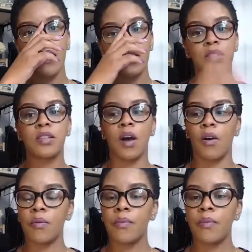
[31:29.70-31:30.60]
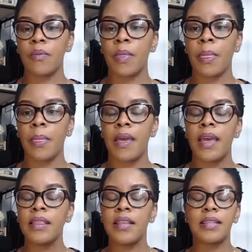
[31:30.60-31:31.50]
So,
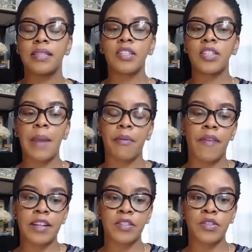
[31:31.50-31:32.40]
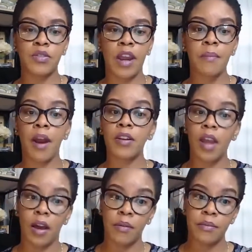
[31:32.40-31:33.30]
does La'Shaun Professionals trademark?
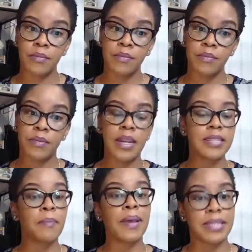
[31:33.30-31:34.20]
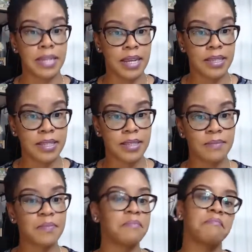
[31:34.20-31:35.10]
No. It is a business.
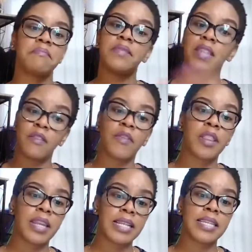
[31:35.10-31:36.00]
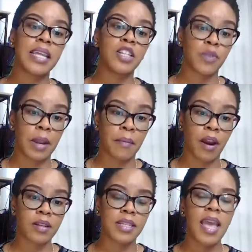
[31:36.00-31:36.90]
Didn't feel the need to get it
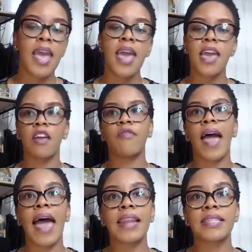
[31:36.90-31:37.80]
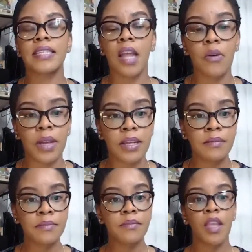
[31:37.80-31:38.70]
trademarked. If I had a
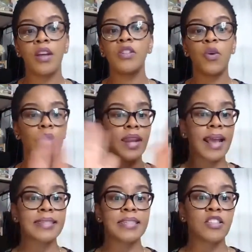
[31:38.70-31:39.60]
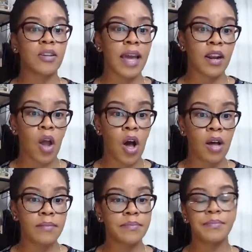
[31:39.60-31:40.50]
slogan, do it in excellence or not at
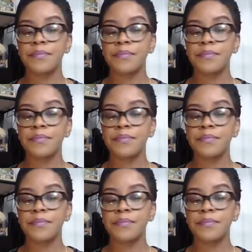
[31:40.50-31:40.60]
all,